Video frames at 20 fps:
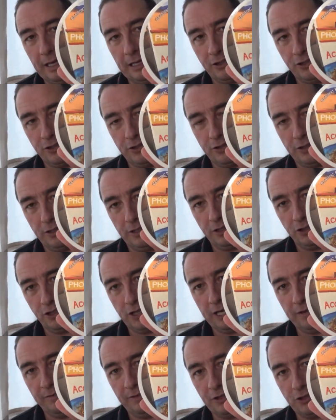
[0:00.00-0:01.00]
That's a
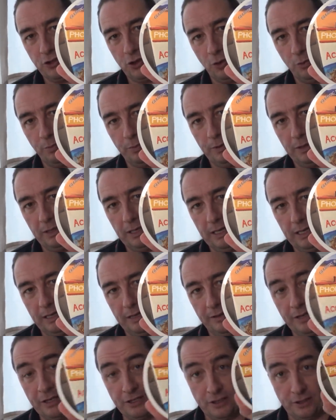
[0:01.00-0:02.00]
shaving soap.
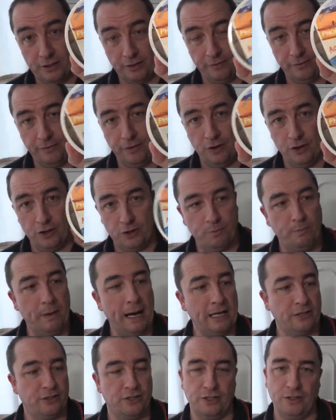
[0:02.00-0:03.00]
This is the first
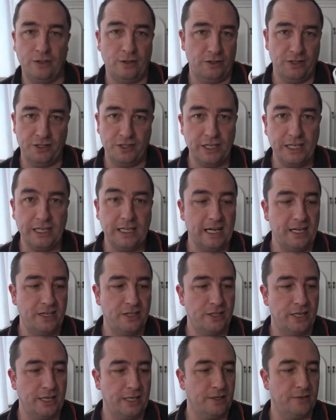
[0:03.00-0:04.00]
batch. It's not the
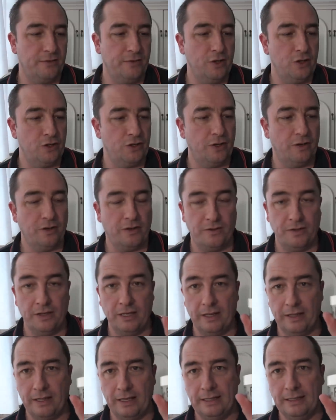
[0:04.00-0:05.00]
CK6 version or nothing
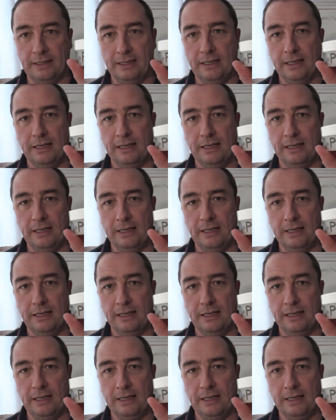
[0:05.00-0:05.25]
like that.